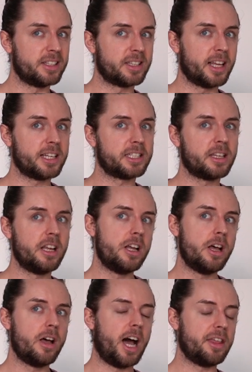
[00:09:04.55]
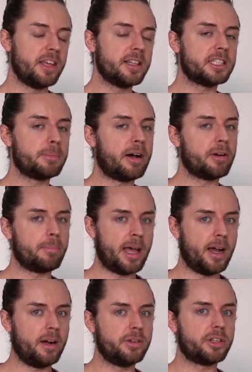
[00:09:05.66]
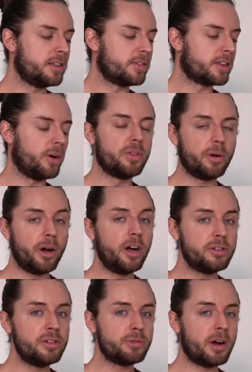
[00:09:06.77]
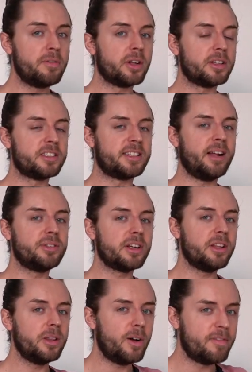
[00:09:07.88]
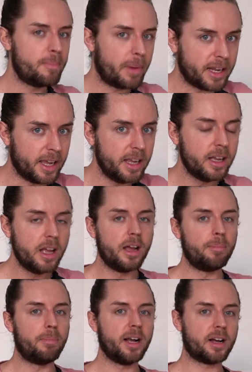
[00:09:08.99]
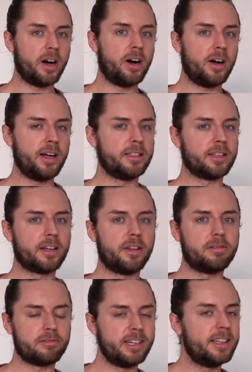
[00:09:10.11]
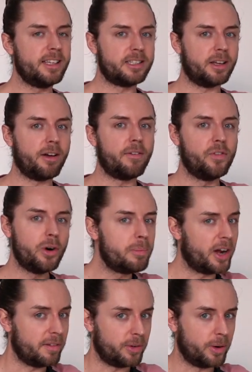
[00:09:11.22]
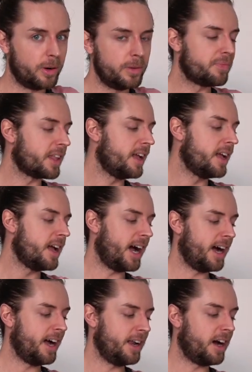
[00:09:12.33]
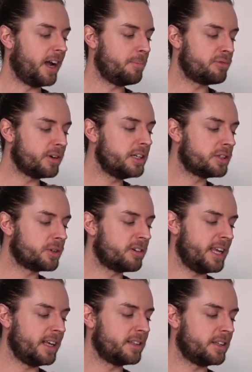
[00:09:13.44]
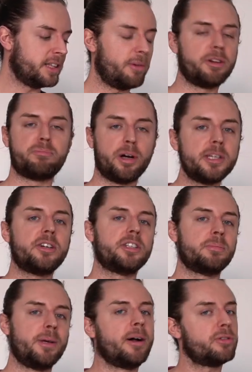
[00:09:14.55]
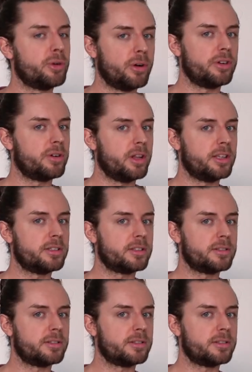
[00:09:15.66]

So I think that's about a pound. Although $112 sounds like a lot of money, my car is like a 3 liter 4x4, and I'm pretty sure in England that would probably cost me about $200.